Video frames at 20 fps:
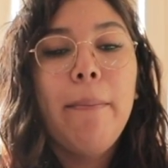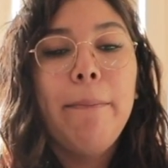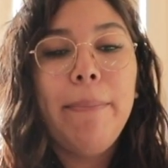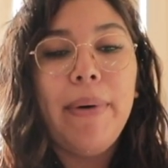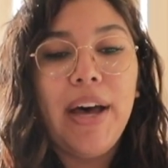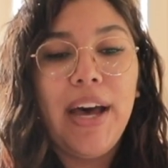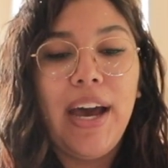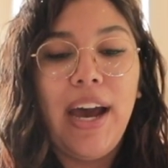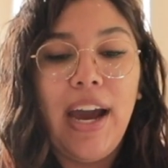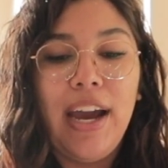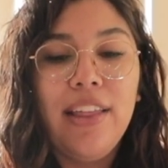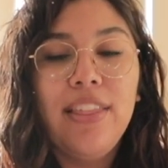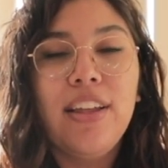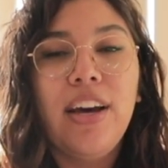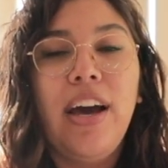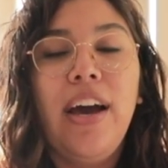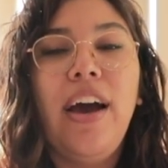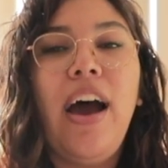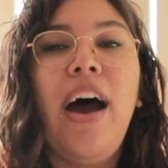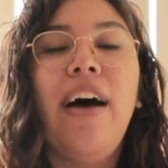but I
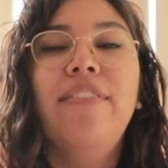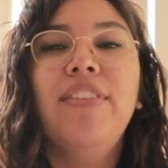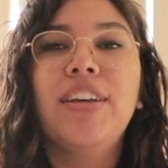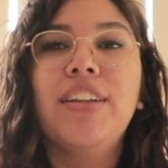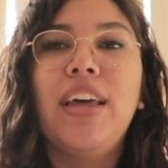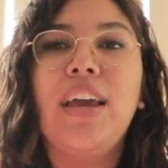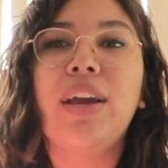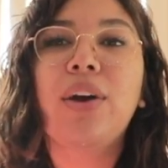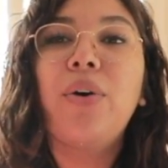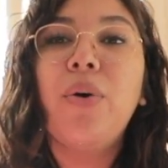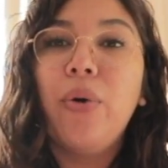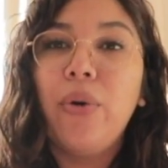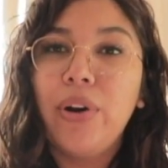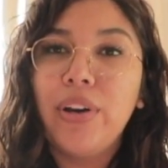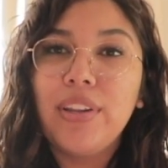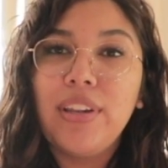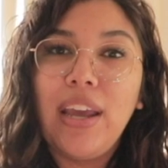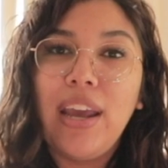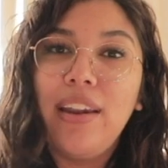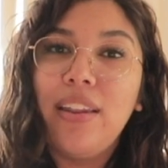thought having like
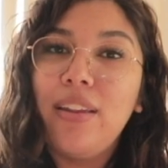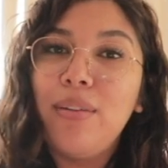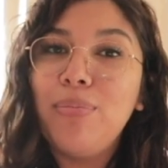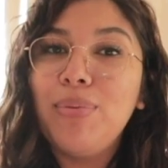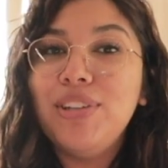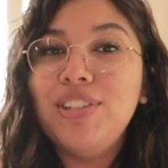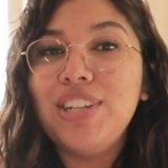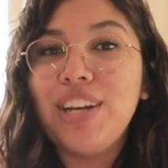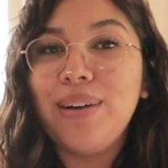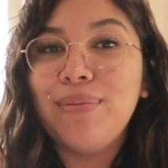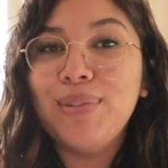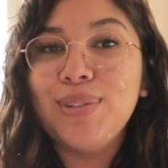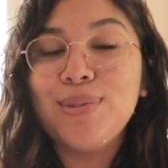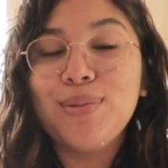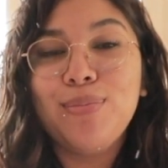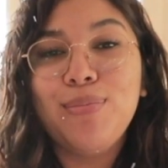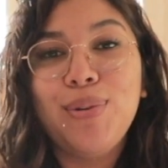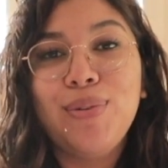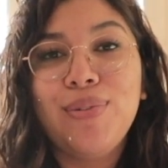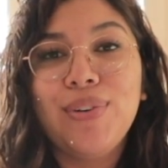coordinated pajamas
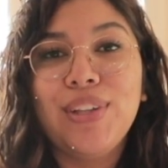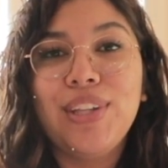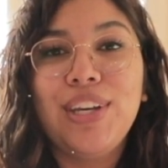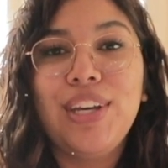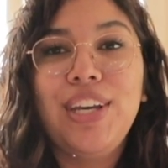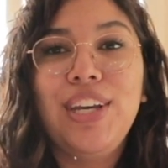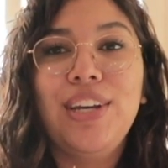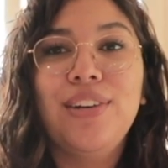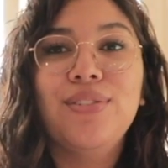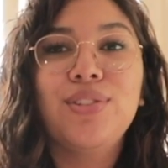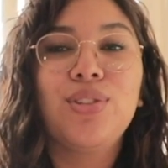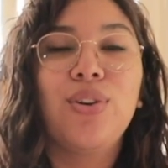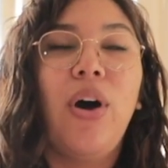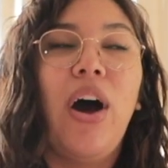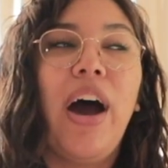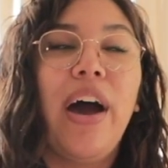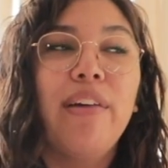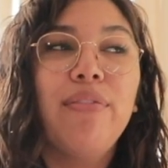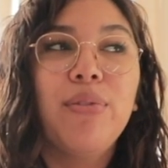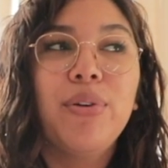would be really cute. So
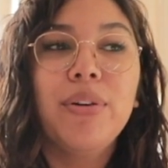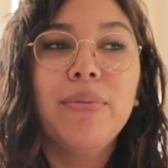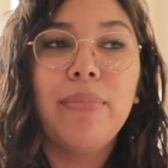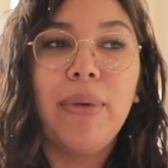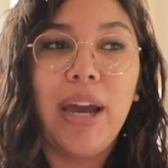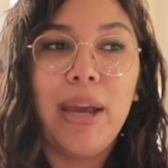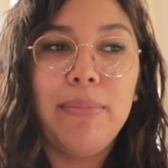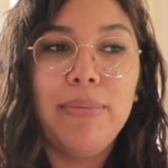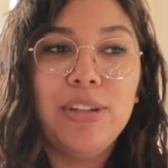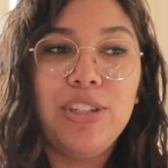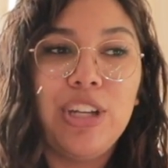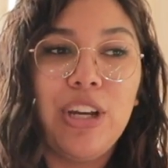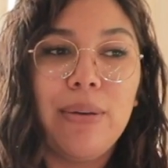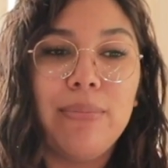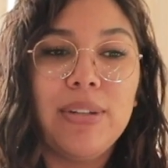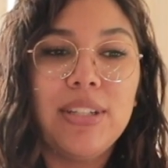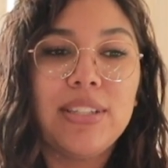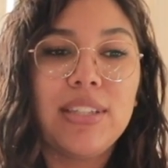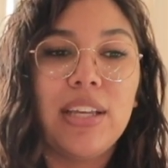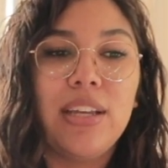I've worn my
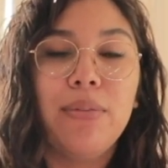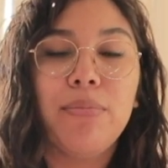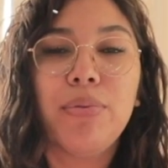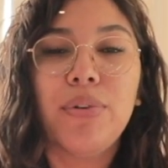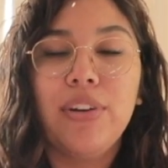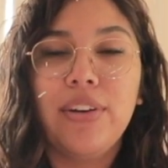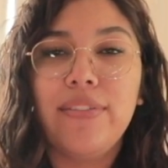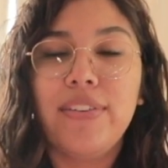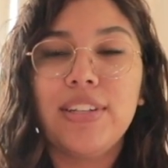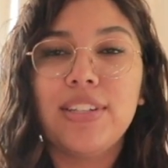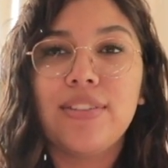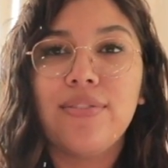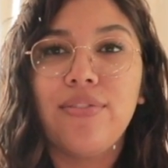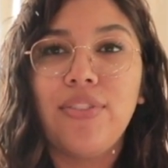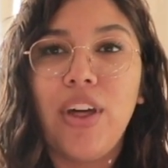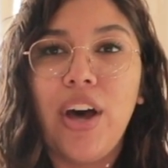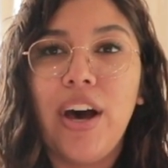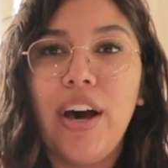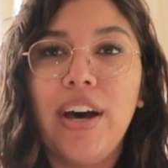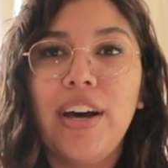pajamas in previous
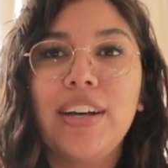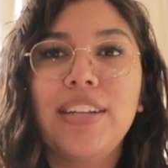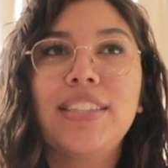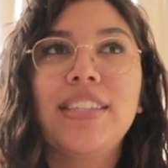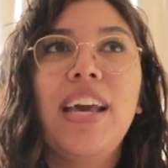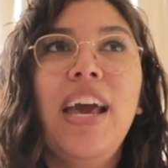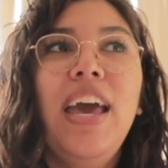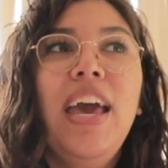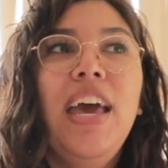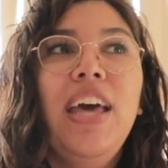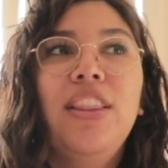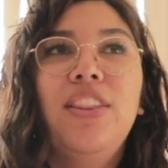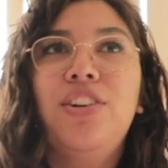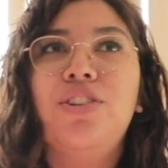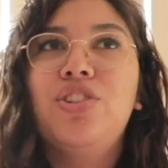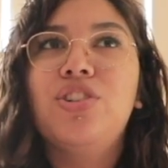vlogs. They're